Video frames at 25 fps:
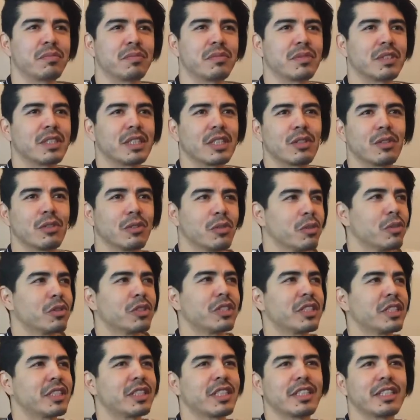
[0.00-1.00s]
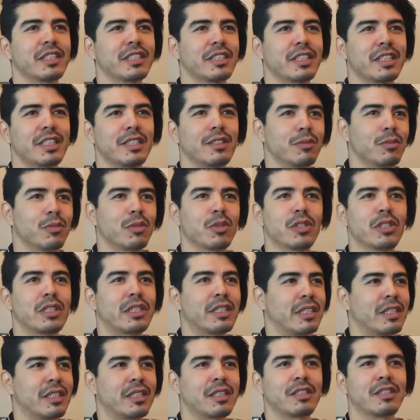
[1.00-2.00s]
or just understand
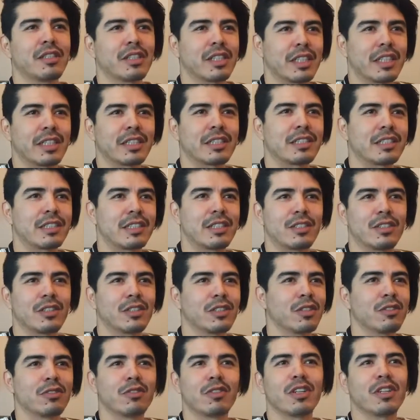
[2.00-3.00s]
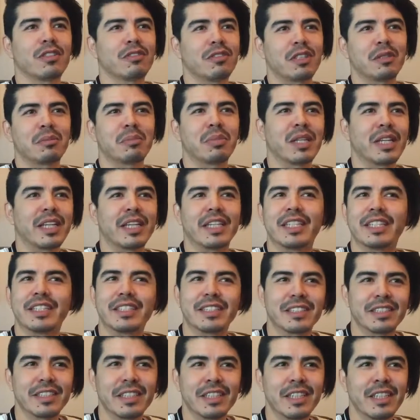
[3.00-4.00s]
where, I guess, your 5-year plan
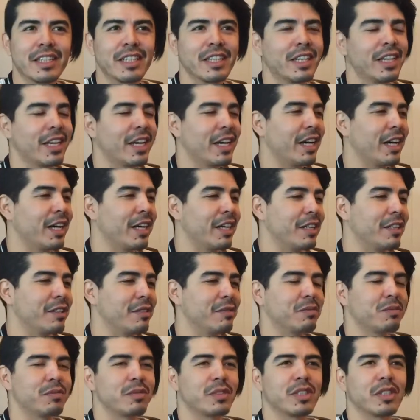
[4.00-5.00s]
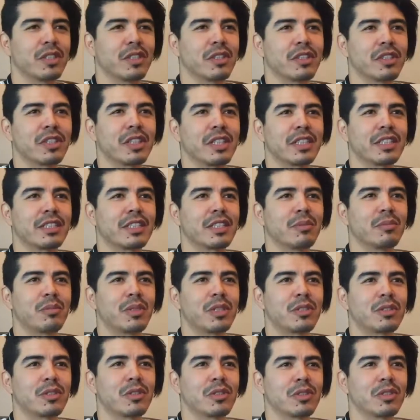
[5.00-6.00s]
is. I think some
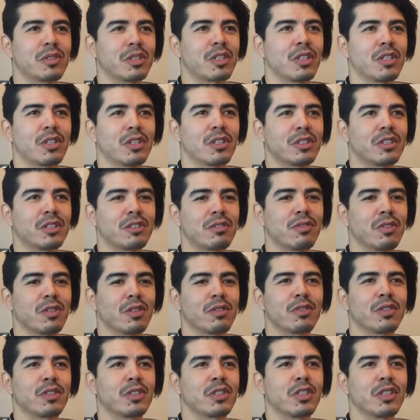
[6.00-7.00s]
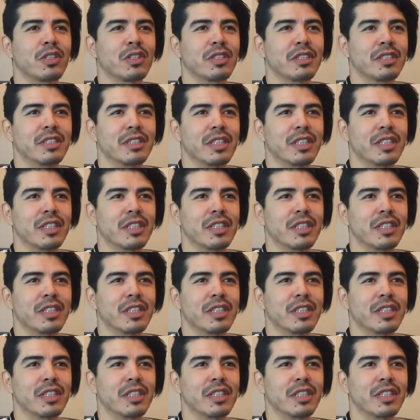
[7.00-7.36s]
restaurants close for certain